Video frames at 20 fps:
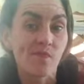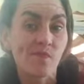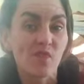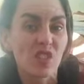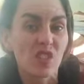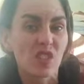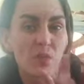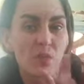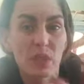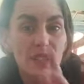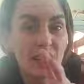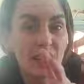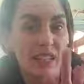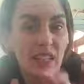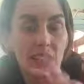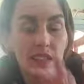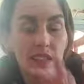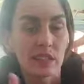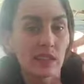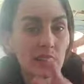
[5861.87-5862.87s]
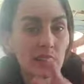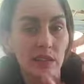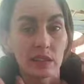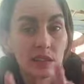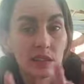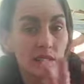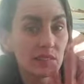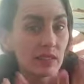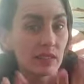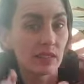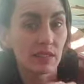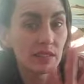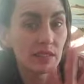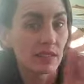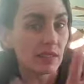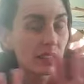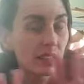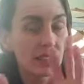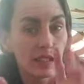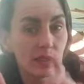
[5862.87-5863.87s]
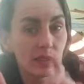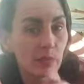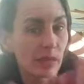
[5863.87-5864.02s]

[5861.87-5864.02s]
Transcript: Send me like a